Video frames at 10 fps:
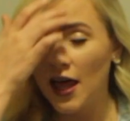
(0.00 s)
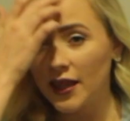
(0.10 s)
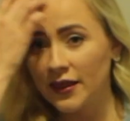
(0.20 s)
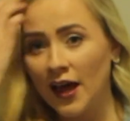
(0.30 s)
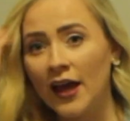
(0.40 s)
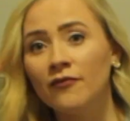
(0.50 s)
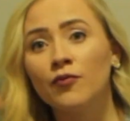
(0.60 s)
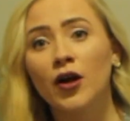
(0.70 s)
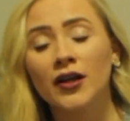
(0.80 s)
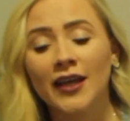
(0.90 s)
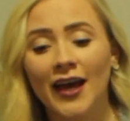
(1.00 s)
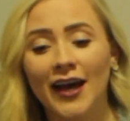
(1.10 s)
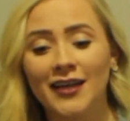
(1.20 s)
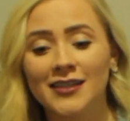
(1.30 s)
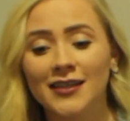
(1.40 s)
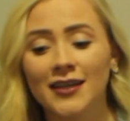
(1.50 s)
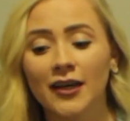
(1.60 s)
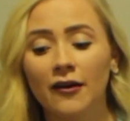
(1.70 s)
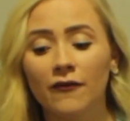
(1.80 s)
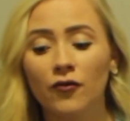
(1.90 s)
live broadcast
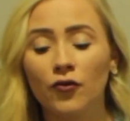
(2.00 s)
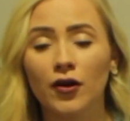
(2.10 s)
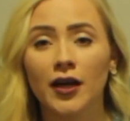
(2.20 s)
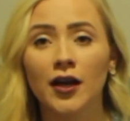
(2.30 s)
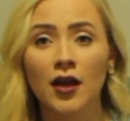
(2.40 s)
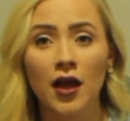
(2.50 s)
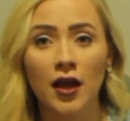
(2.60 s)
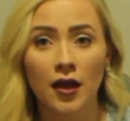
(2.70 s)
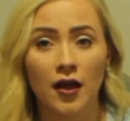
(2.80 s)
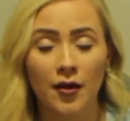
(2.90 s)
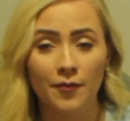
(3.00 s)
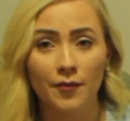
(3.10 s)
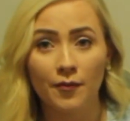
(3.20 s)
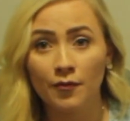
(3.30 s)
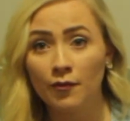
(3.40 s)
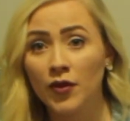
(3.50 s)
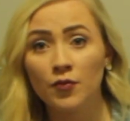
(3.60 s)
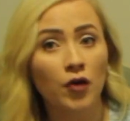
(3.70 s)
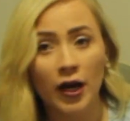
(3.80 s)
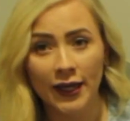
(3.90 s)
for the
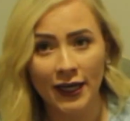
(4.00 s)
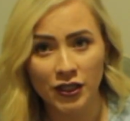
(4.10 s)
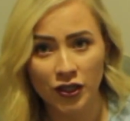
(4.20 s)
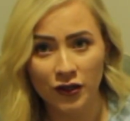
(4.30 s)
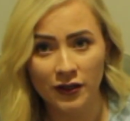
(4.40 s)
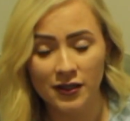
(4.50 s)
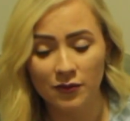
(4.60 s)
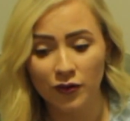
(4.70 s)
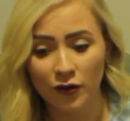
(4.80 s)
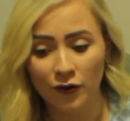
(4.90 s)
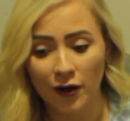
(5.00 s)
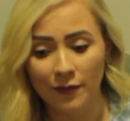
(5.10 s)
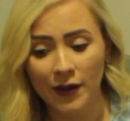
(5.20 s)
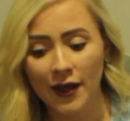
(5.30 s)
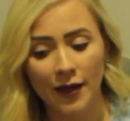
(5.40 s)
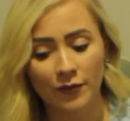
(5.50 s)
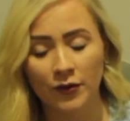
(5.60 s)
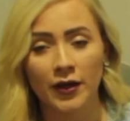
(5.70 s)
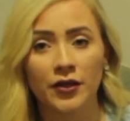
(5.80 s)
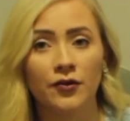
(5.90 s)
broadcast journalism program at
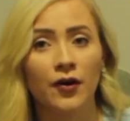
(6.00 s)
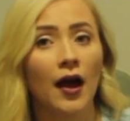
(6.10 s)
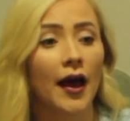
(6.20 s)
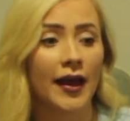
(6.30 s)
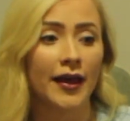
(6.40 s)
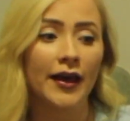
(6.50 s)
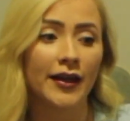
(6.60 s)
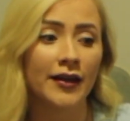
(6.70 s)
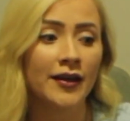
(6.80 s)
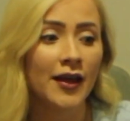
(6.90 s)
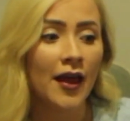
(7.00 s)
BYU. I had